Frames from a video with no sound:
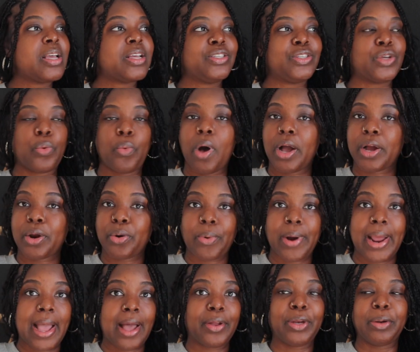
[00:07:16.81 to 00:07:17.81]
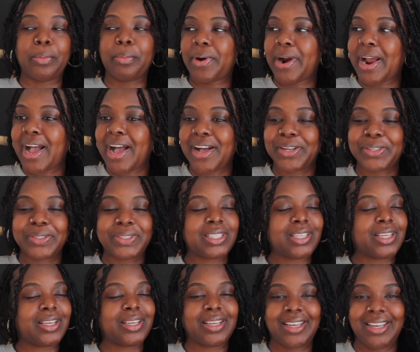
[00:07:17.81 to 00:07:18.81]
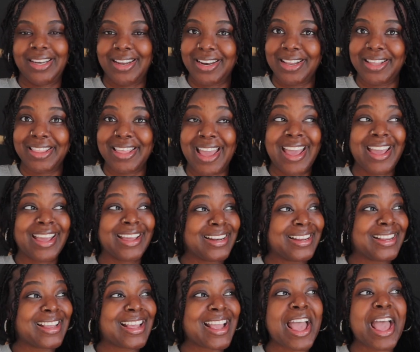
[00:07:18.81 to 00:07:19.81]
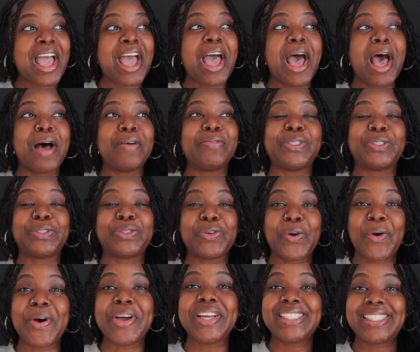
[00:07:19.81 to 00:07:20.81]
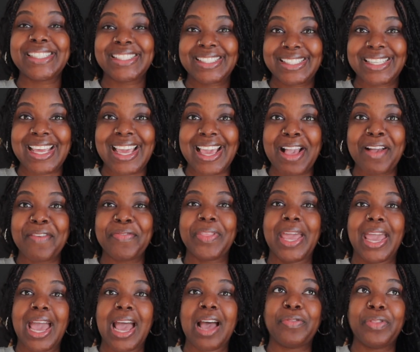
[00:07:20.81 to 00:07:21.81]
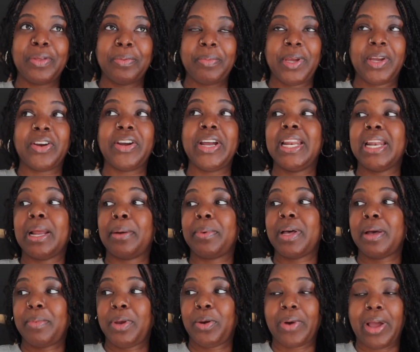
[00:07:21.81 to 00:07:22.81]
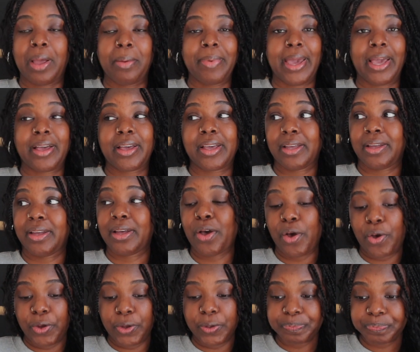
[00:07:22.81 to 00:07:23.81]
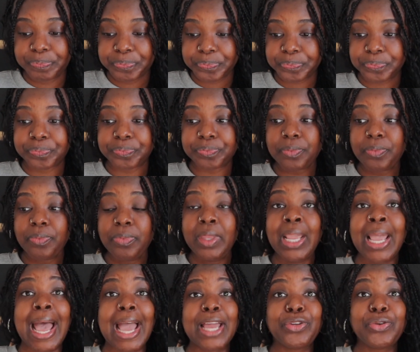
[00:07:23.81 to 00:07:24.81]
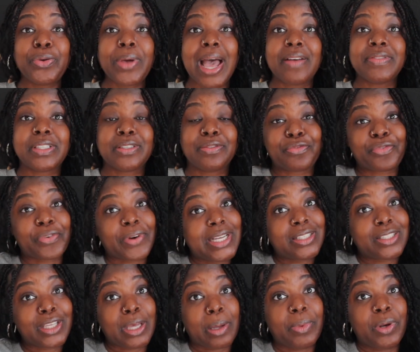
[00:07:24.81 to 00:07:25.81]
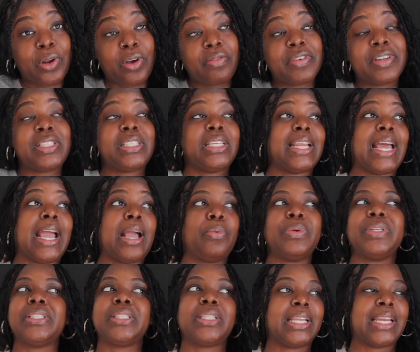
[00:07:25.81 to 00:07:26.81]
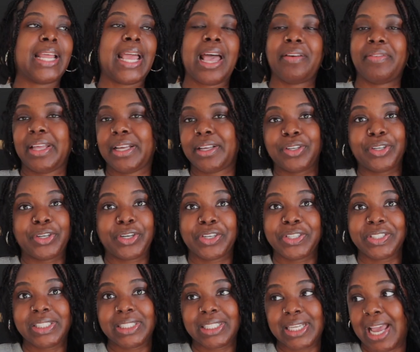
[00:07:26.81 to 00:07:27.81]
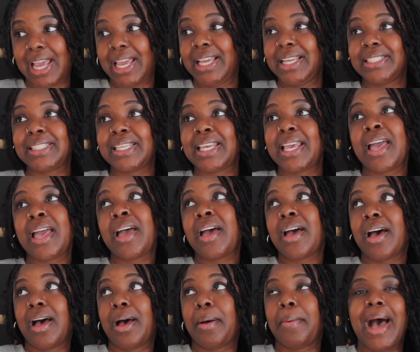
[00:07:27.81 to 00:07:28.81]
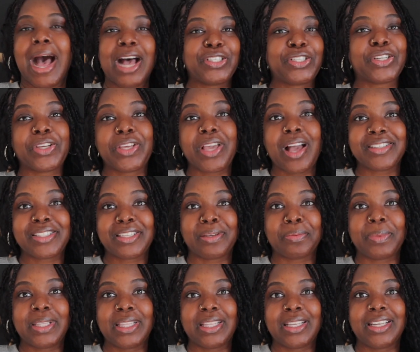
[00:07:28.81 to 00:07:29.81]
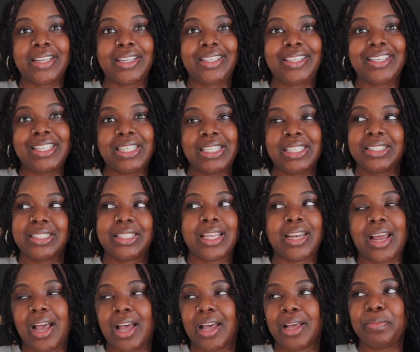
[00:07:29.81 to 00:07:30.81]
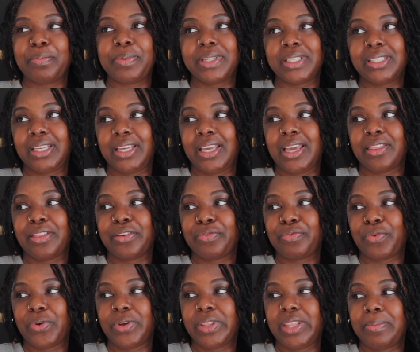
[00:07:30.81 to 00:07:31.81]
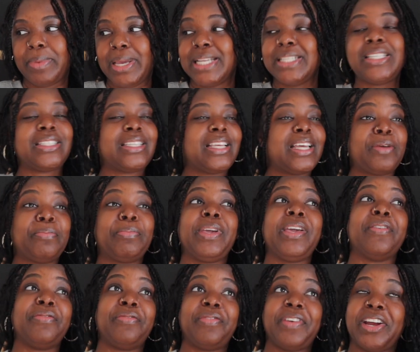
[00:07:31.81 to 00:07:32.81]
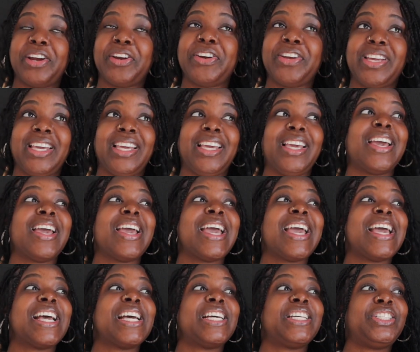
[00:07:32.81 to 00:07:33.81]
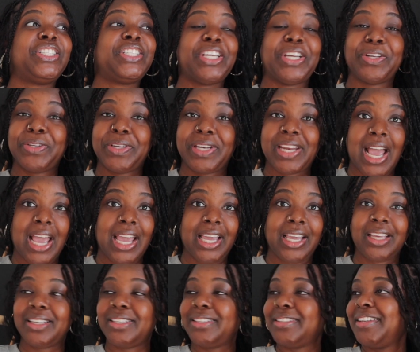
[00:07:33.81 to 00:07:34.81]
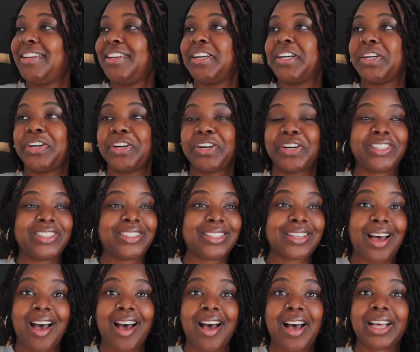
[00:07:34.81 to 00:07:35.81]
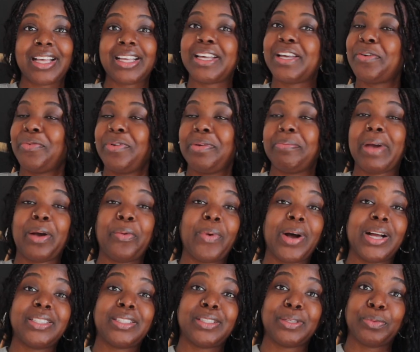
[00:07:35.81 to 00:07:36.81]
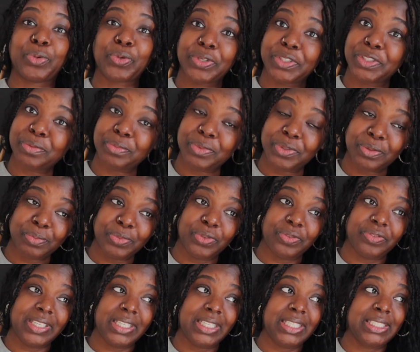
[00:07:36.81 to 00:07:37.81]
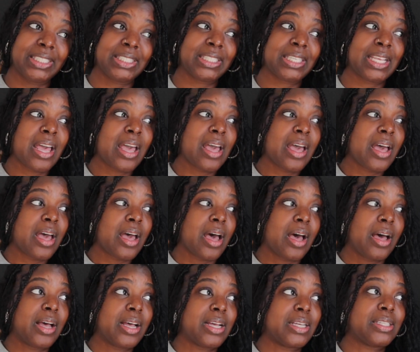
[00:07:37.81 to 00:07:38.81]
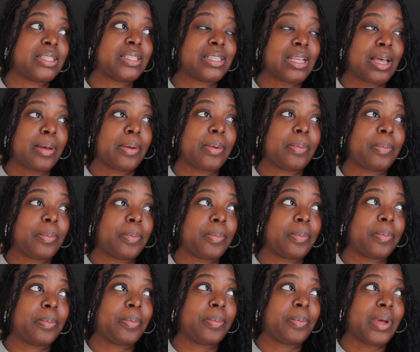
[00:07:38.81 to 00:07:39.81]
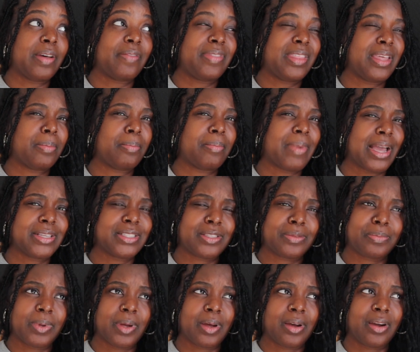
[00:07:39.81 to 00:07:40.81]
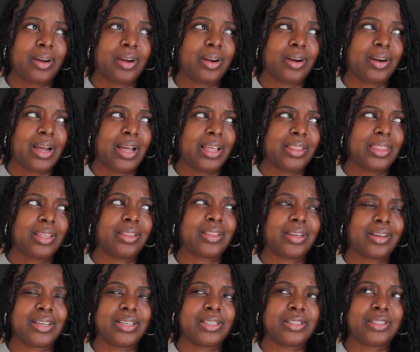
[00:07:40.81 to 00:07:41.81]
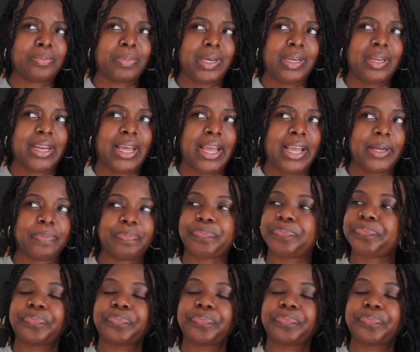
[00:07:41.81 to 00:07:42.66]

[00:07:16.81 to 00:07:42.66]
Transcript: to walk around, to browse, none of that. I'm just going to see if they have the mirror and I'm coming right back home. I do have some friends coming over tonight. We're just going to have like a girls' night. I'll show y'all some of the goodies that I put together for them. It's just going to be a very chill night. Girl talk. We might watch some Christmas movies. Some of them I think they're going to spend the night.